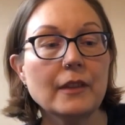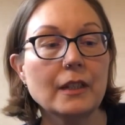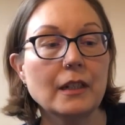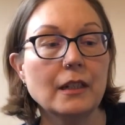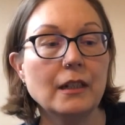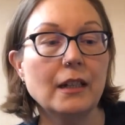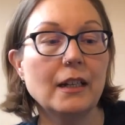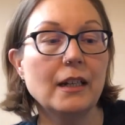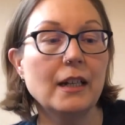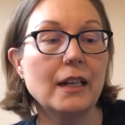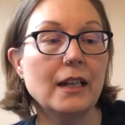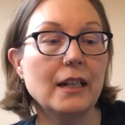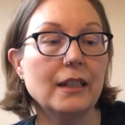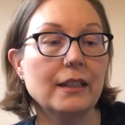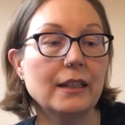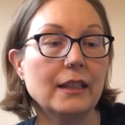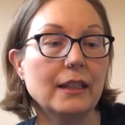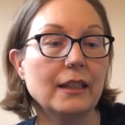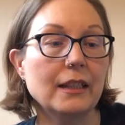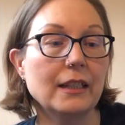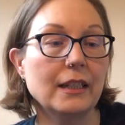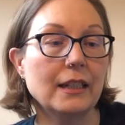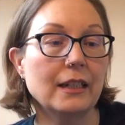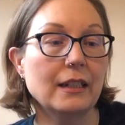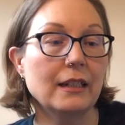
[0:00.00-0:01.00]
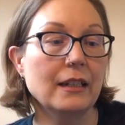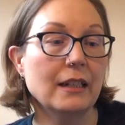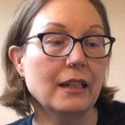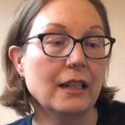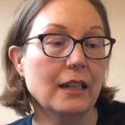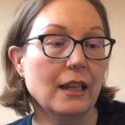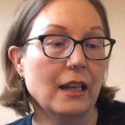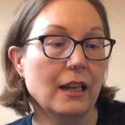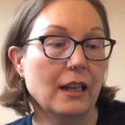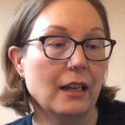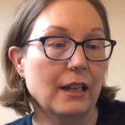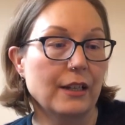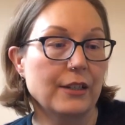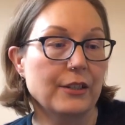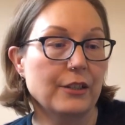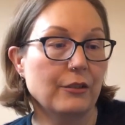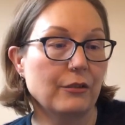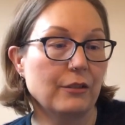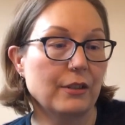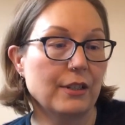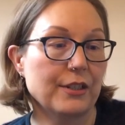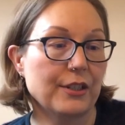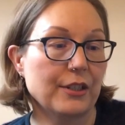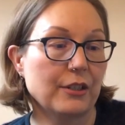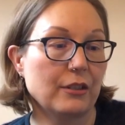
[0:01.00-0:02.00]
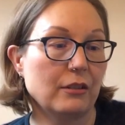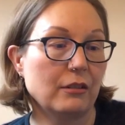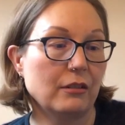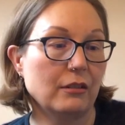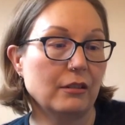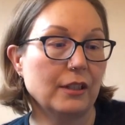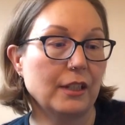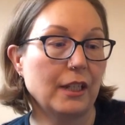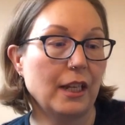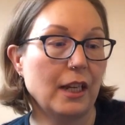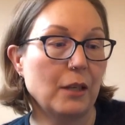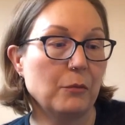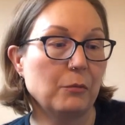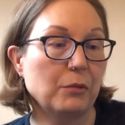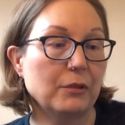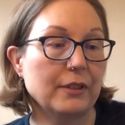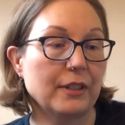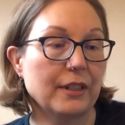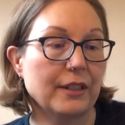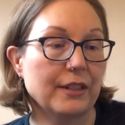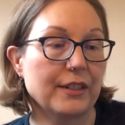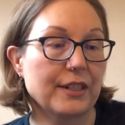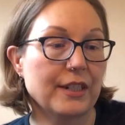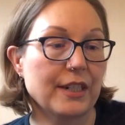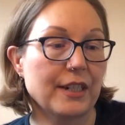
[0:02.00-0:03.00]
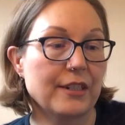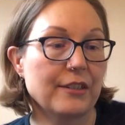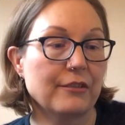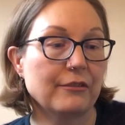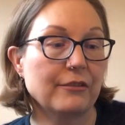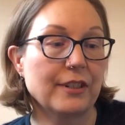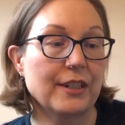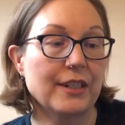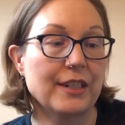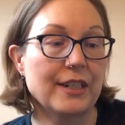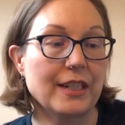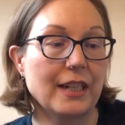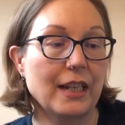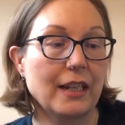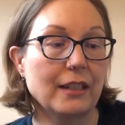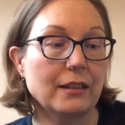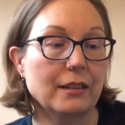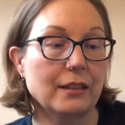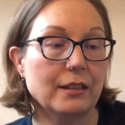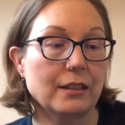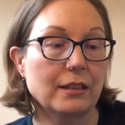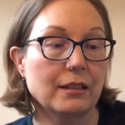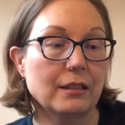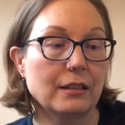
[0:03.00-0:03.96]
and so it's called Cabled Accessory Set,